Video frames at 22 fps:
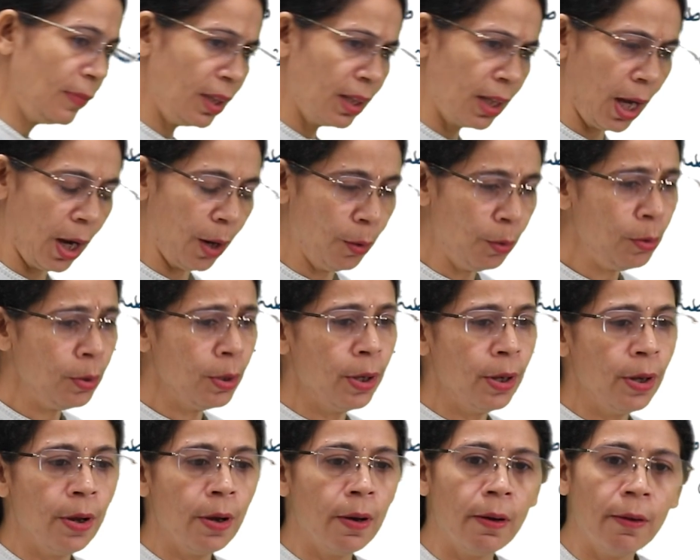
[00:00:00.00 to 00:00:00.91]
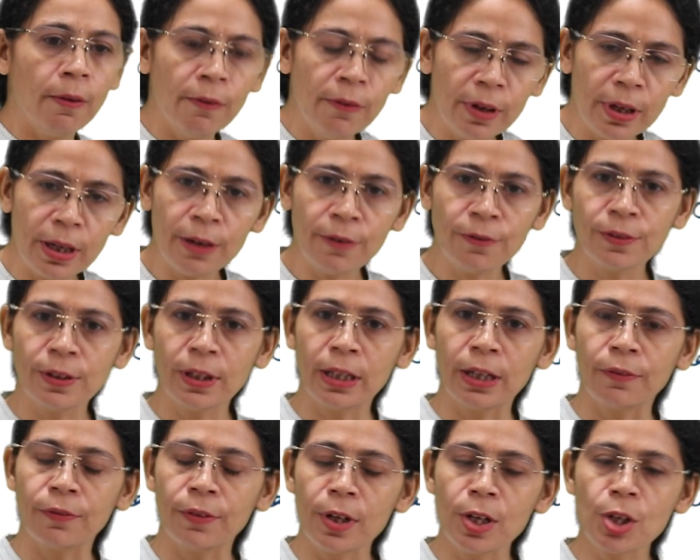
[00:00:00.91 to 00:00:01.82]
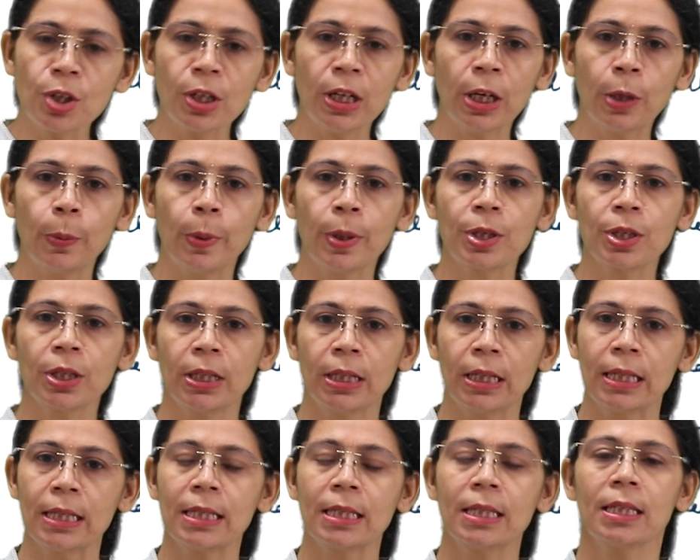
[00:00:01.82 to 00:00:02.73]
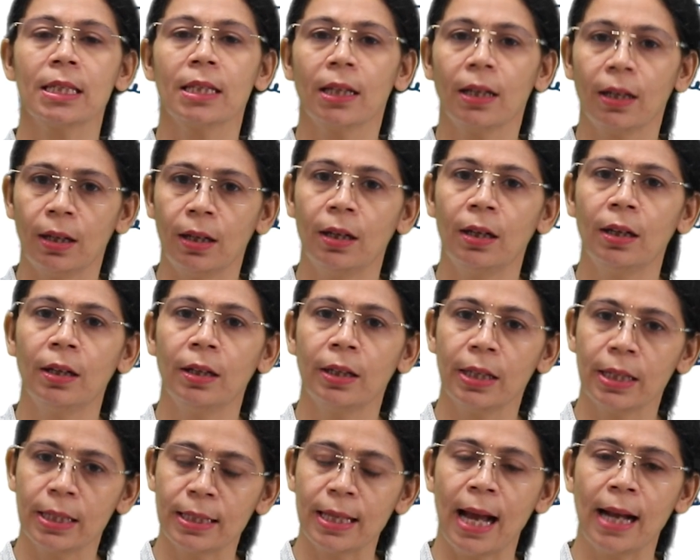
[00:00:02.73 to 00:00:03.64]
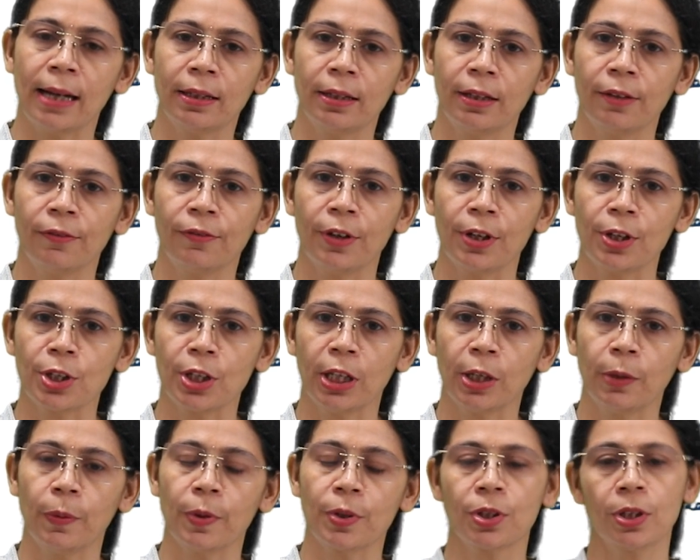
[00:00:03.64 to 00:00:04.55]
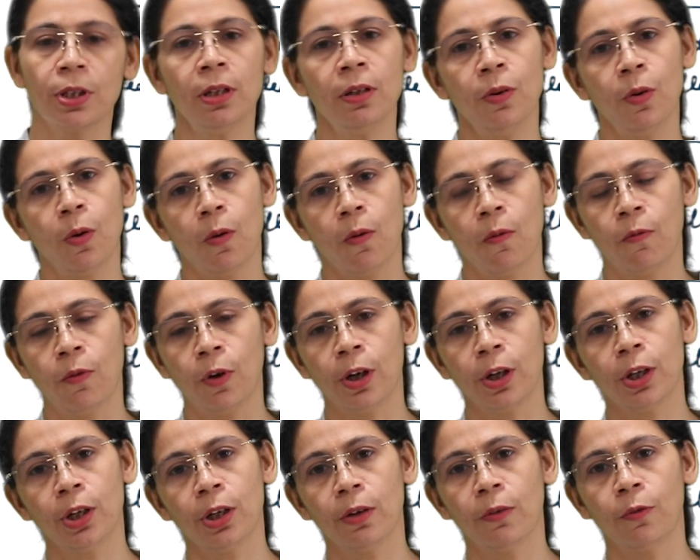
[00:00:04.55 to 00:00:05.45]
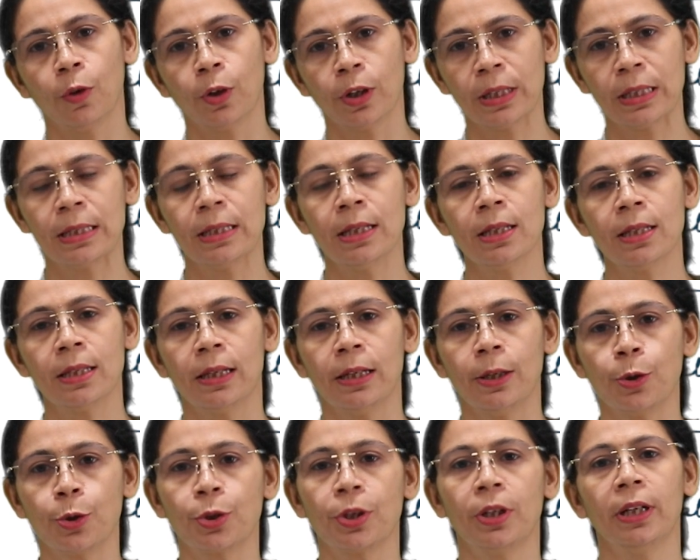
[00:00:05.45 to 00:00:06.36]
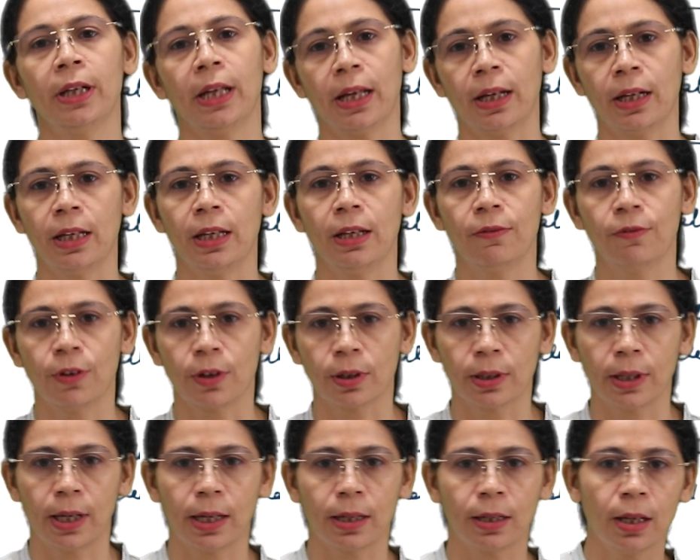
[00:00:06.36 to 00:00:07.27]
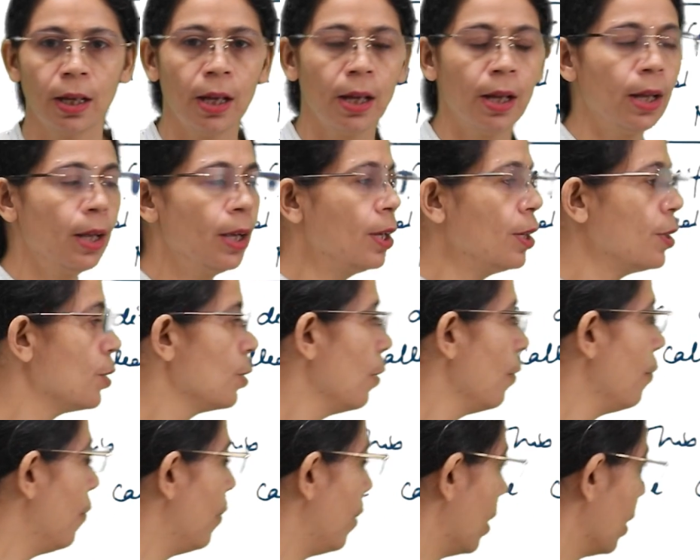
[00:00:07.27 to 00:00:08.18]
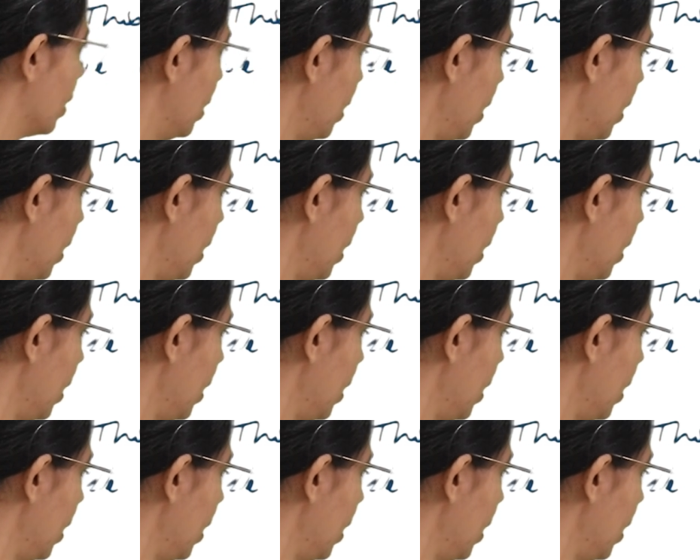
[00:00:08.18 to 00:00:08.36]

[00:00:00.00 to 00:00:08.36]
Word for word: Now, if the differential equation is exact differential equation, what is the solution technique for that? So, for